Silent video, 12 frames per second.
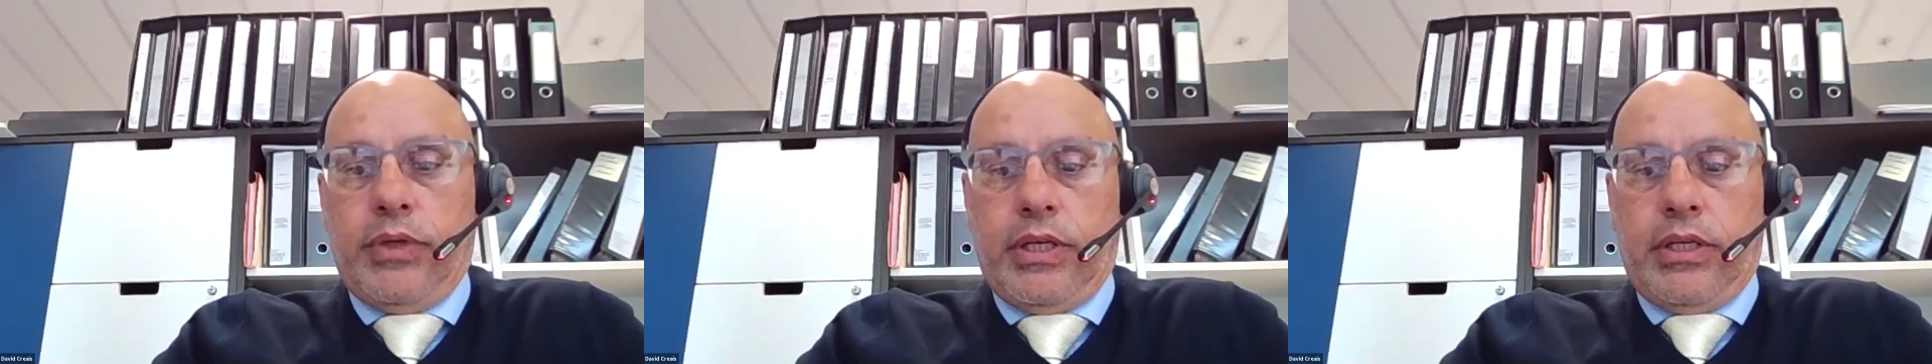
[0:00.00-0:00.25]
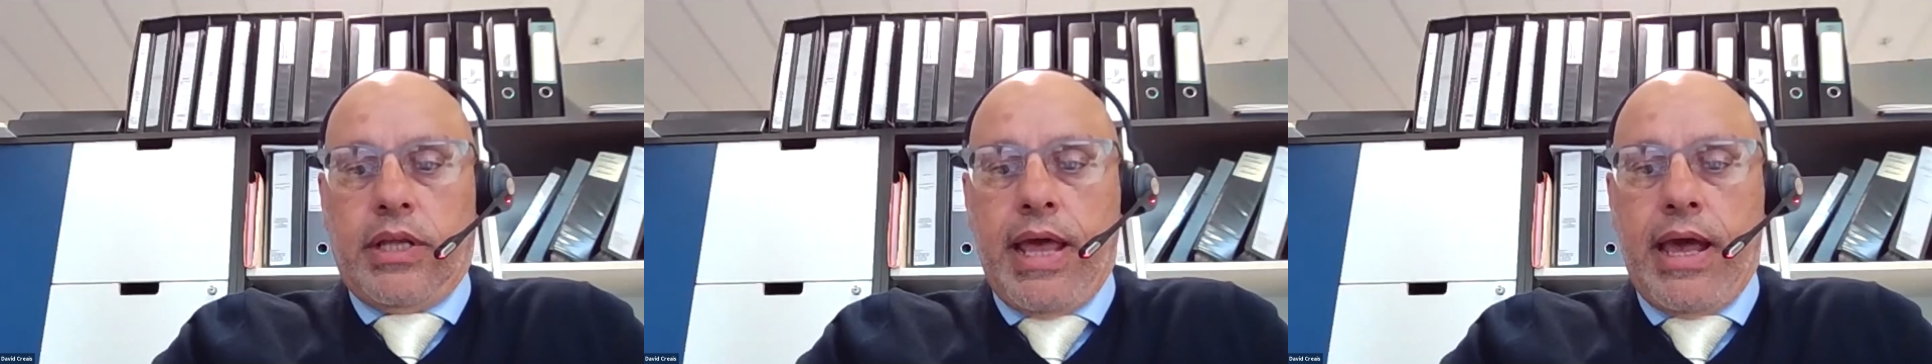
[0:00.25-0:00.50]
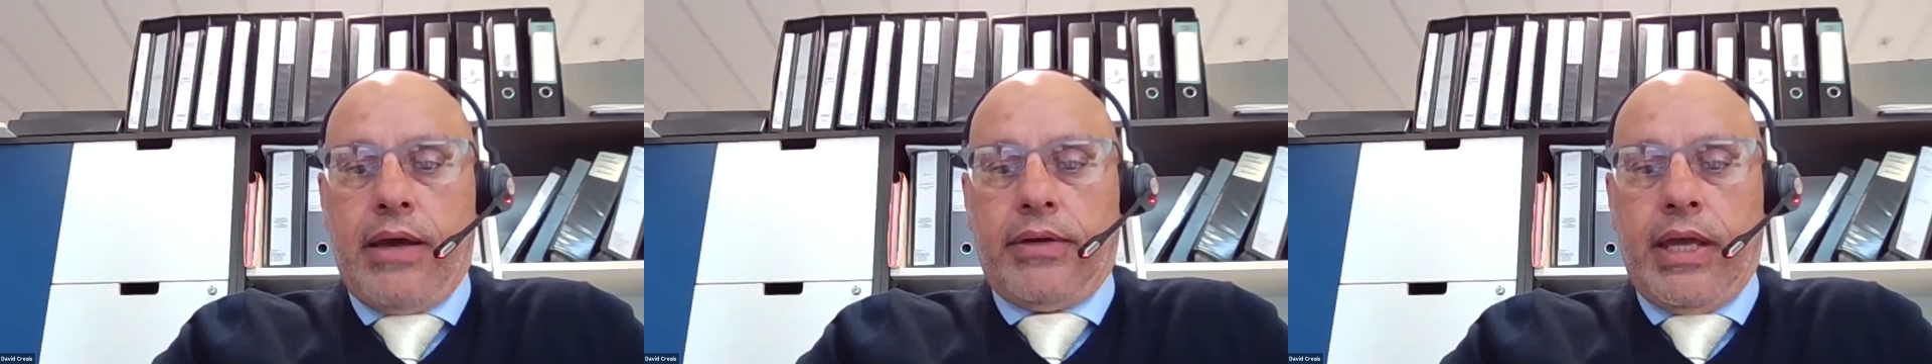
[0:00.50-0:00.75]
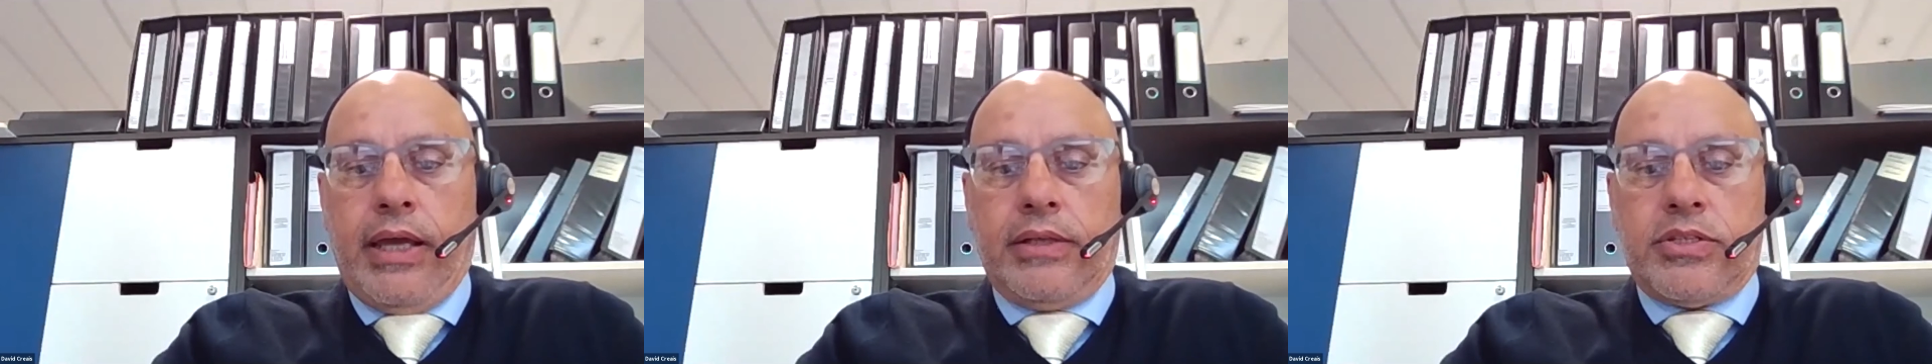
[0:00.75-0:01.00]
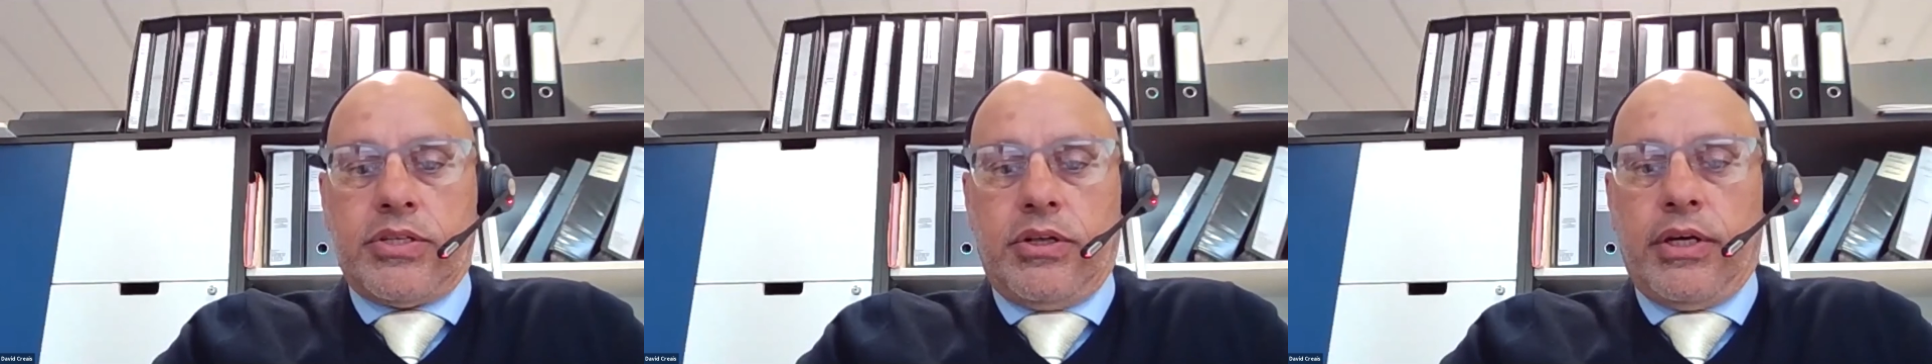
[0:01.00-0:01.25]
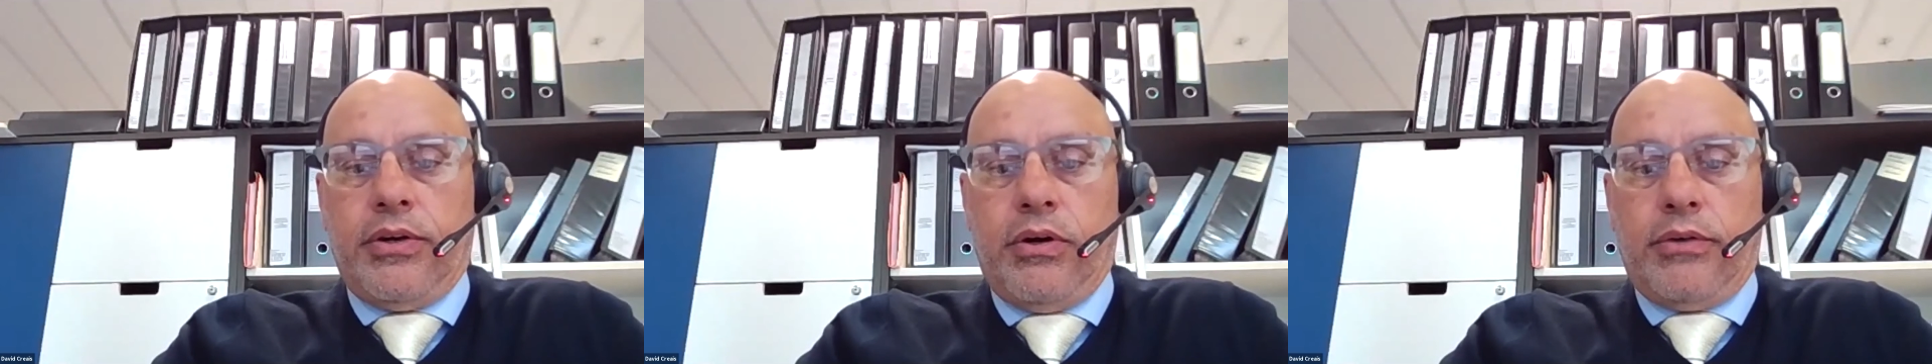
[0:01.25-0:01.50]
written down and
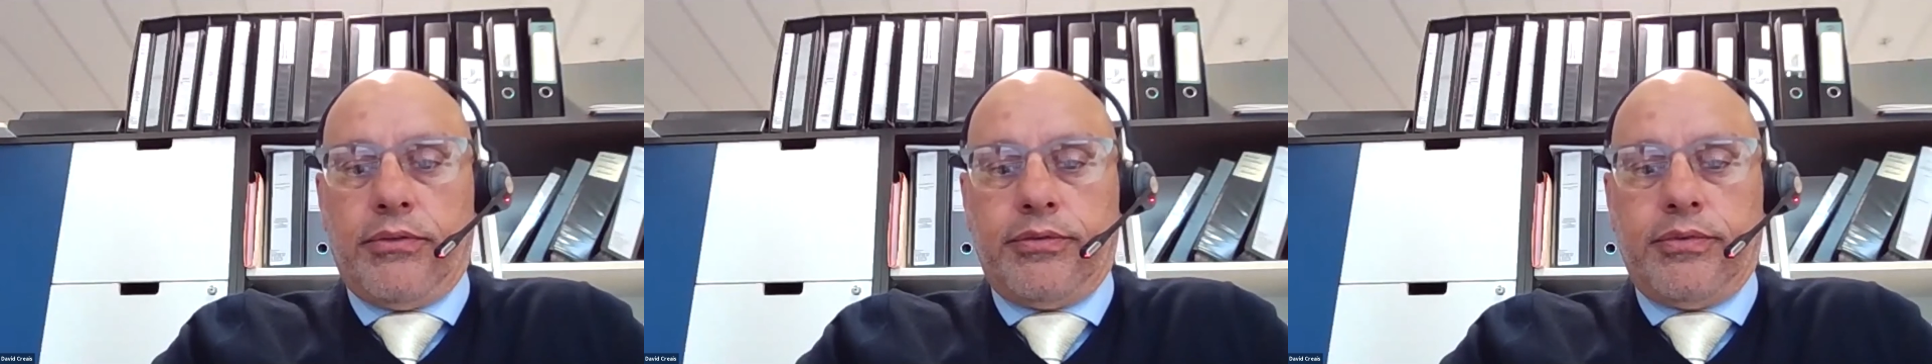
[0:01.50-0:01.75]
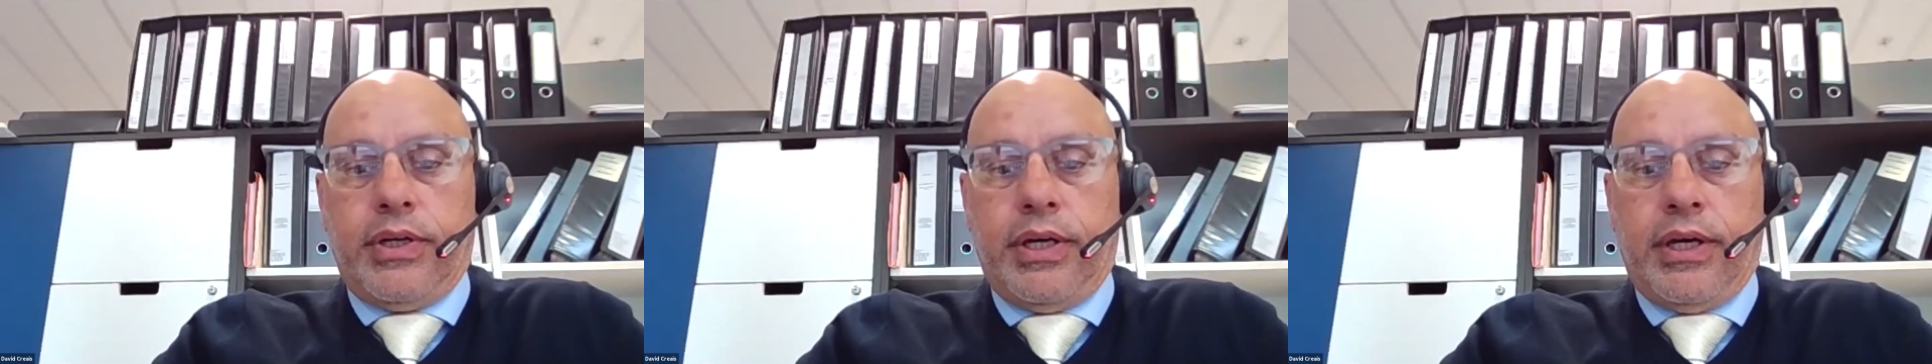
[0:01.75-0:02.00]
signed off